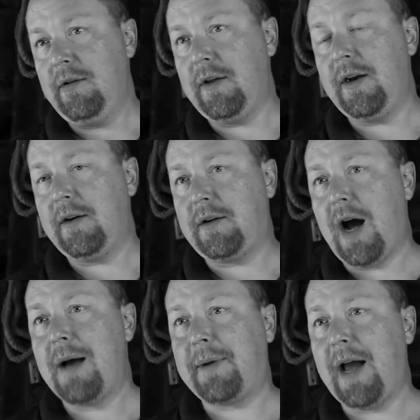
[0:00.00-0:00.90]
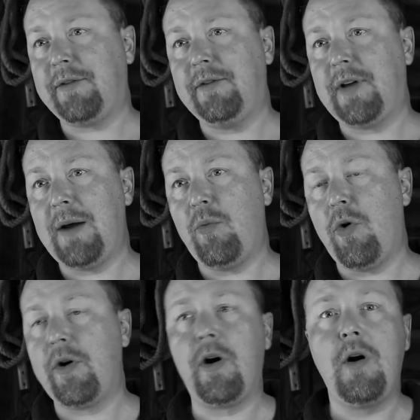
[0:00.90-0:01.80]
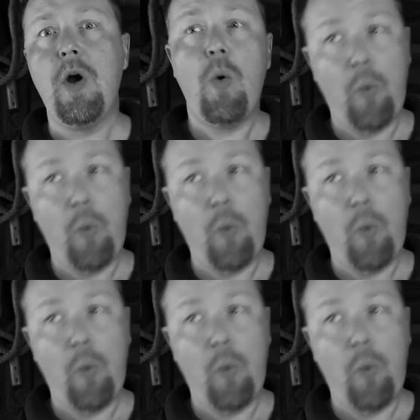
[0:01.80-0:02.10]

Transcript: than Comcast and Time Warner